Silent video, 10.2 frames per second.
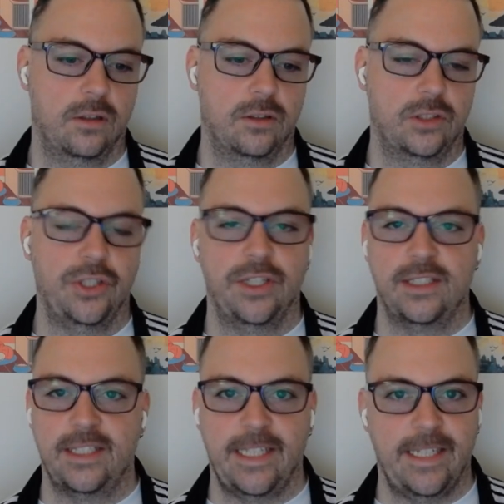So you can
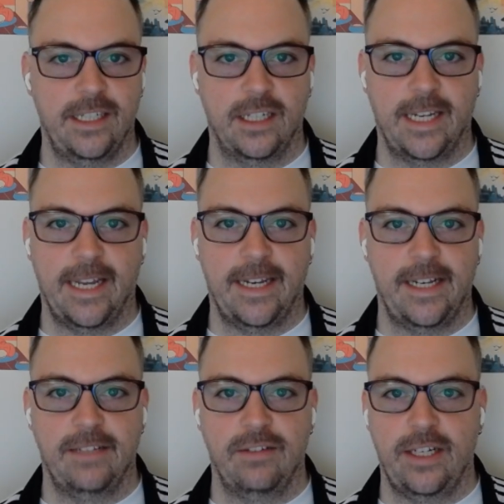see, again,
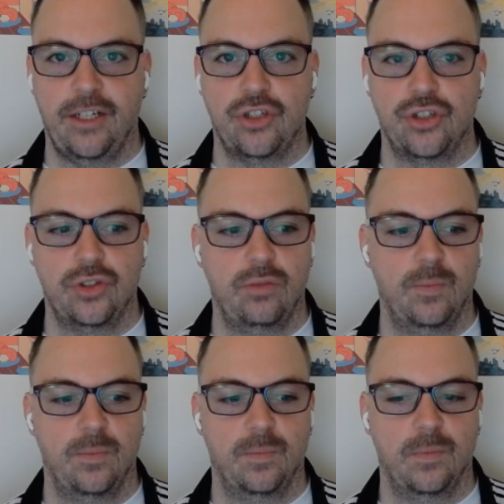each
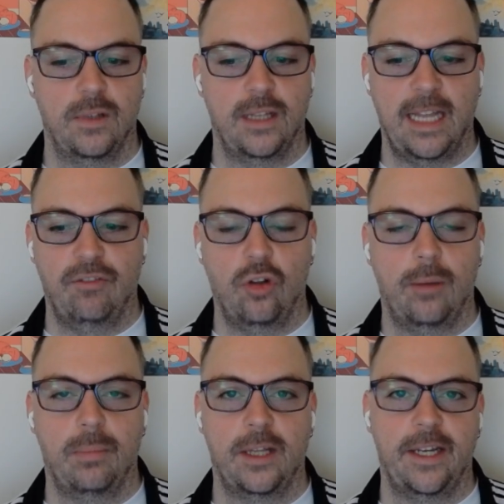level
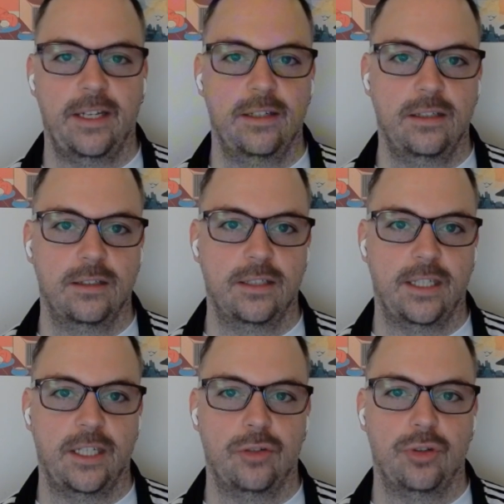I'm playing
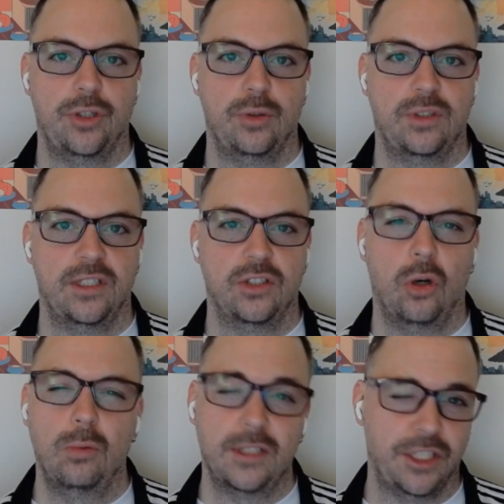introduces,
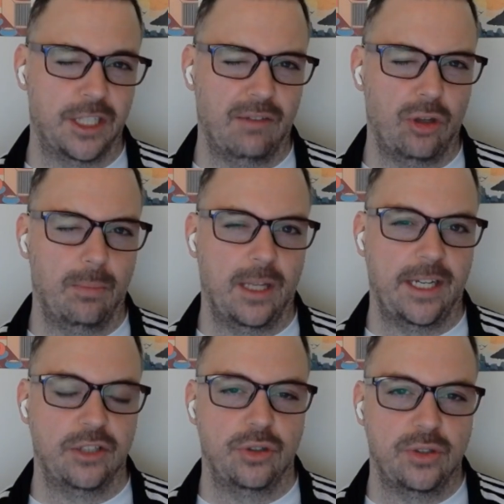almost each level I'm playing
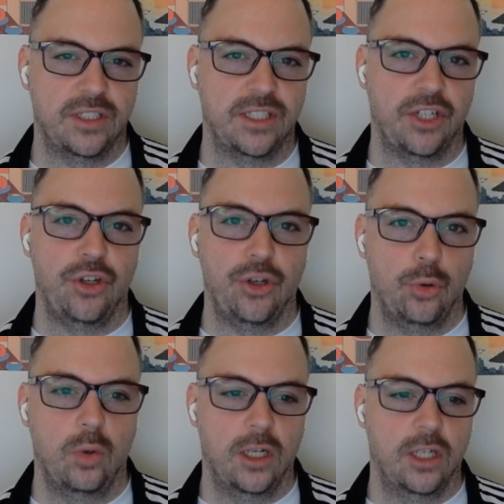introduces a
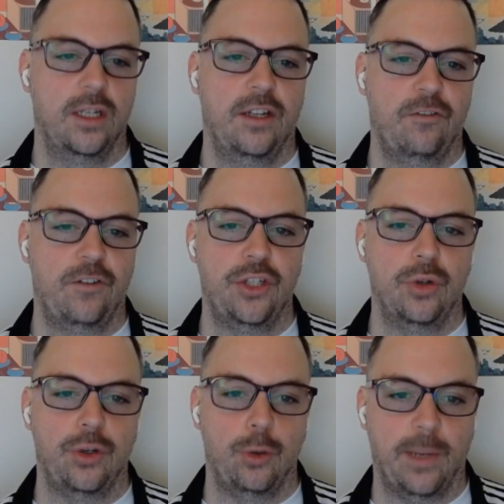new feature,
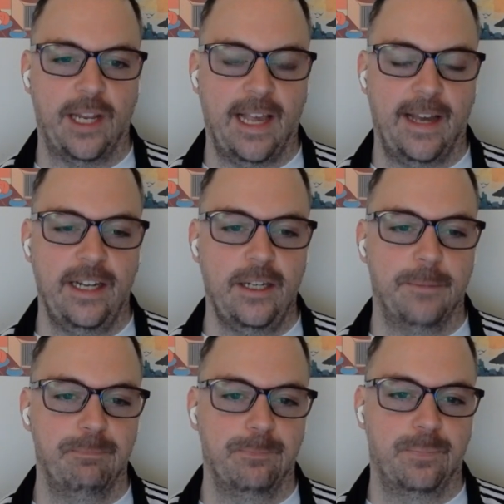a new mechanic.
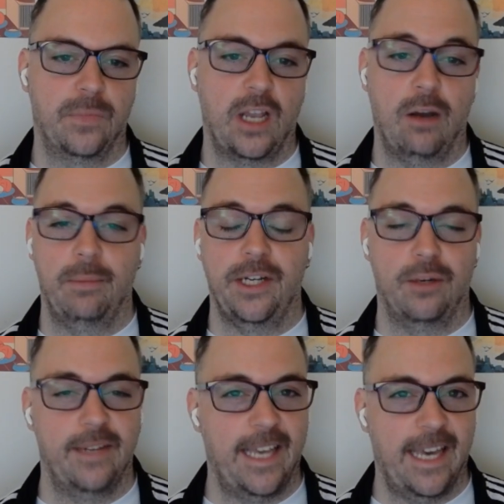How many are
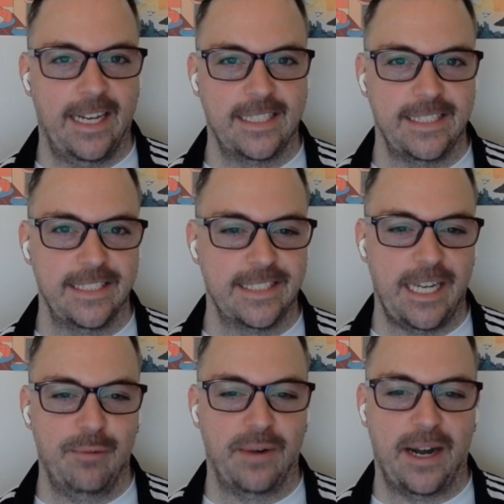mechanics in this
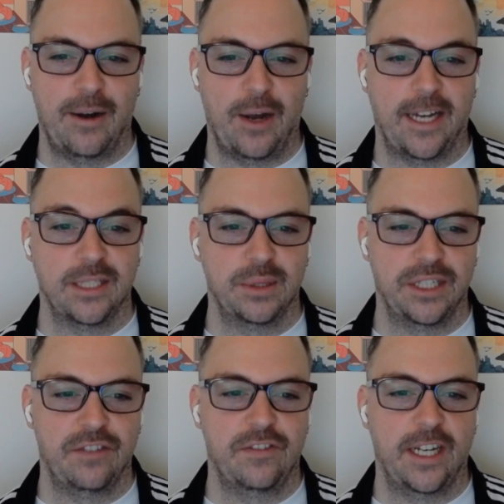game? I guess we're going
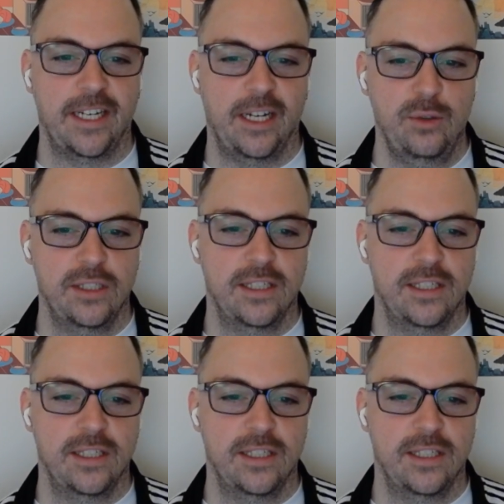to find out.